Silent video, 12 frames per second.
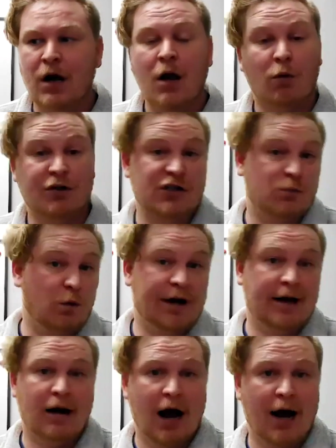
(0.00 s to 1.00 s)
which is
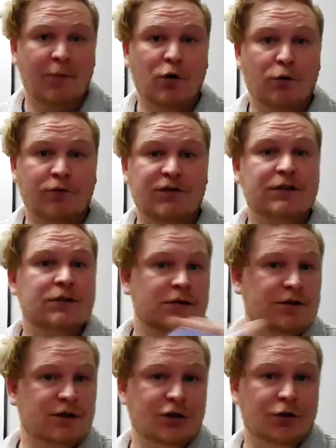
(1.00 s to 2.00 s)
when I moved
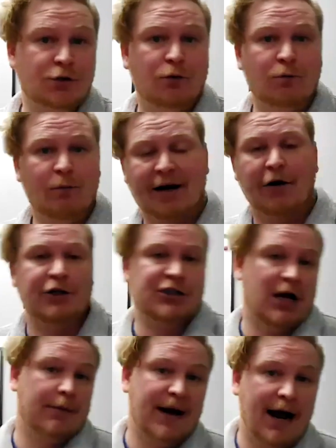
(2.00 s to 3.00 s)
to my current
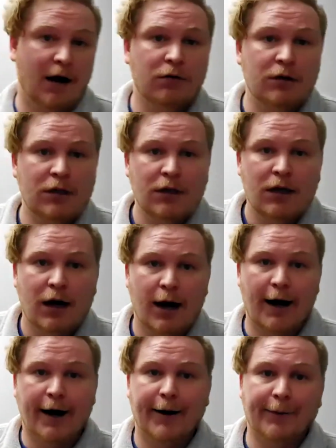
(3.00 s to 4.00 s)
job now.
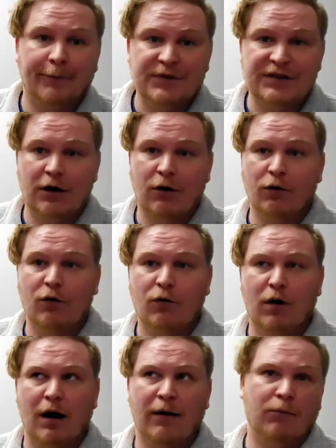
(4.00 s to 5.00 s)

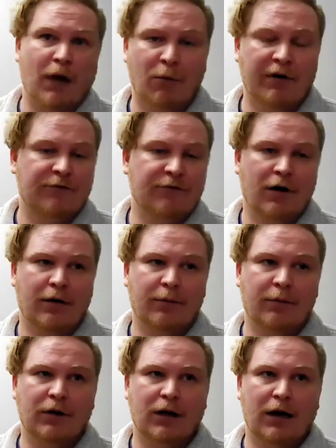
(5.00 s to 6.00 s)
I went
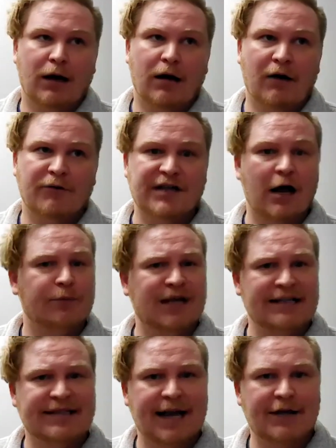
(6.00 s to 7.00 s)
from I was a help
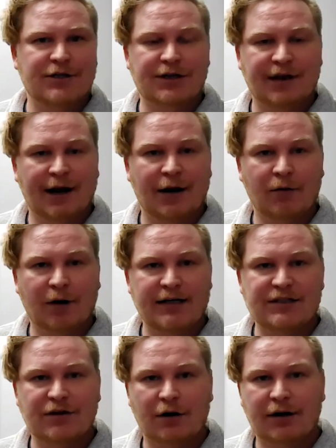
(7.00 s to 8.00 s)
desk agent there when I
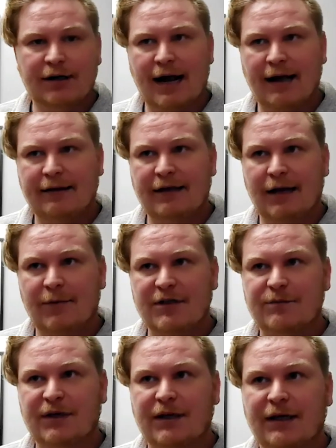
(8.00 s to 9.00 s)
started at the
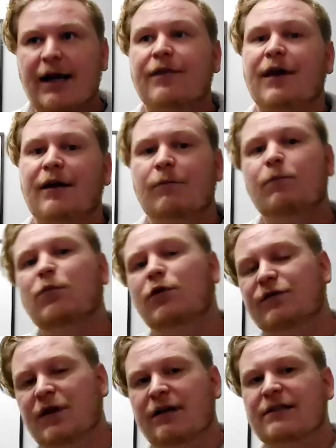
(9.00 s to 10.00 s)
MSP, and then
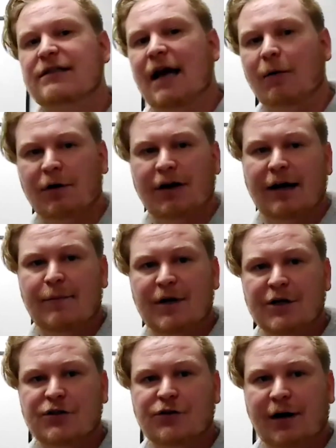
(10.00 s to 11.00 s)
moved on to network
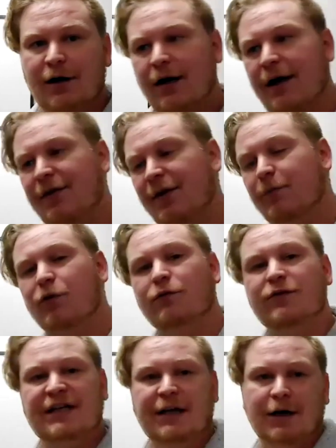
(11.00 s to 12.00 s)
administrator, and then
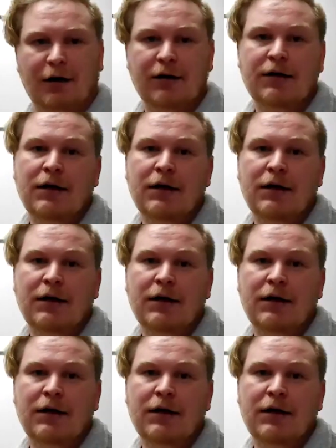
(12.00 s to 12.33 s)
moved here